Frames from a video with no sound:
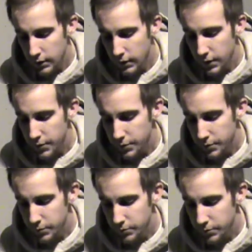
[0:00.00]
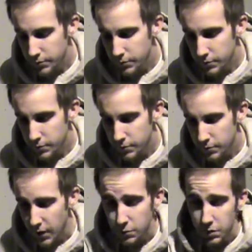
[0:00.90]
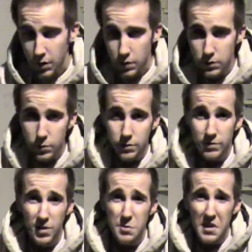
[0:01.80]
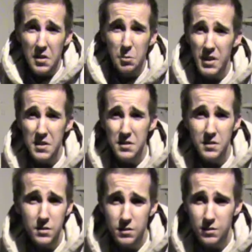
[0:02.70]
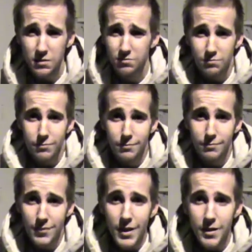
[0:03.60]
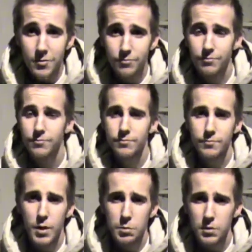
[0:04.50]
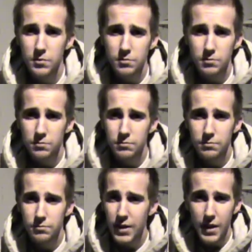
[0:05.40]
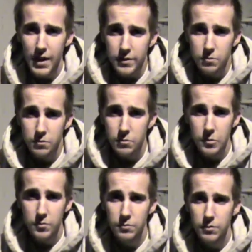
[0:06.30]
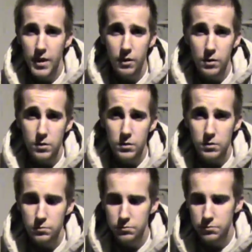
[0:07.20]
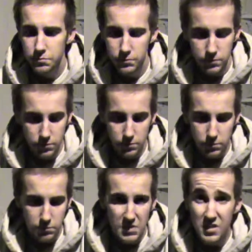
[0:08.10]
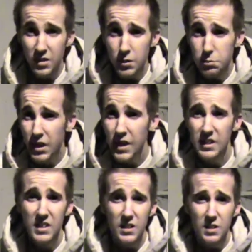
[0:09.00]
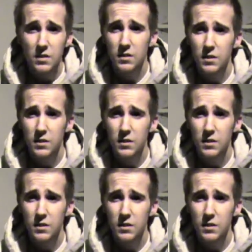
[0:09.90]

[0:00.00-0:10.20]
Now, that's because, well, terminally ill patients need it. People that can't at all sleep, they can't eat,